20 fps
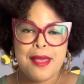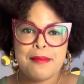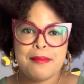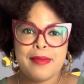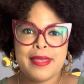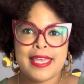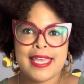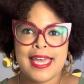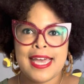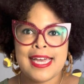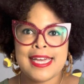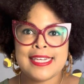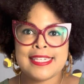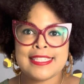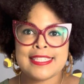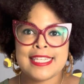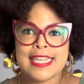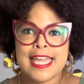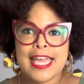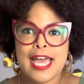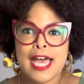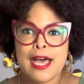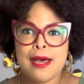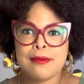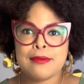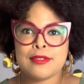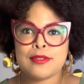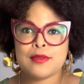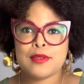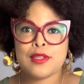Because it
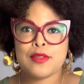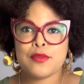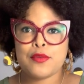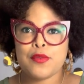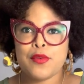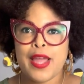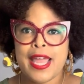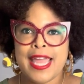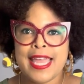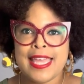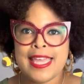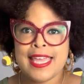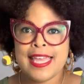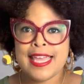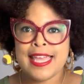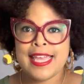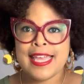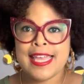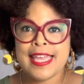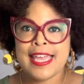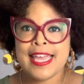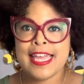helps with Reiki.